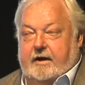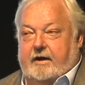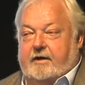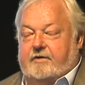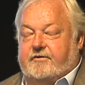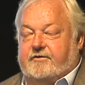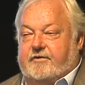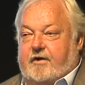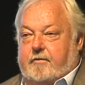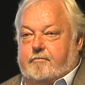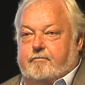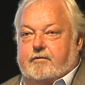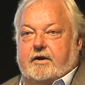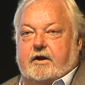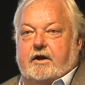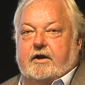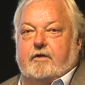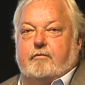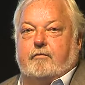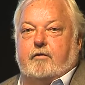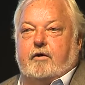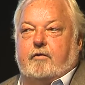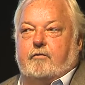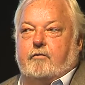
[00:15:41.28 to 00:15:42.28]

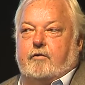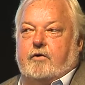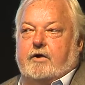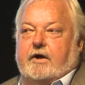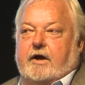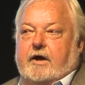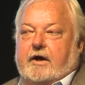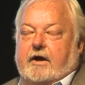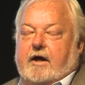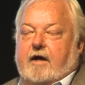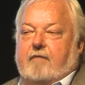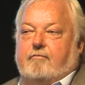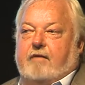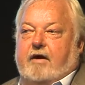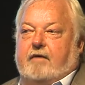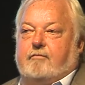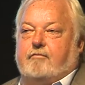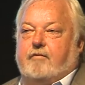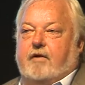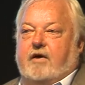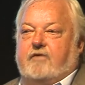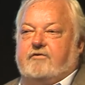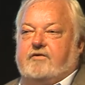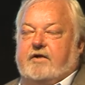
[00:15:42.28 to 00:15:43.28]
Separately, we're working up a
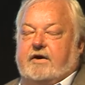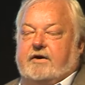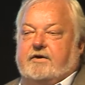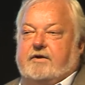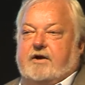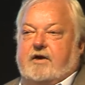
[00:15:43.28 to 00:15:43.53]
project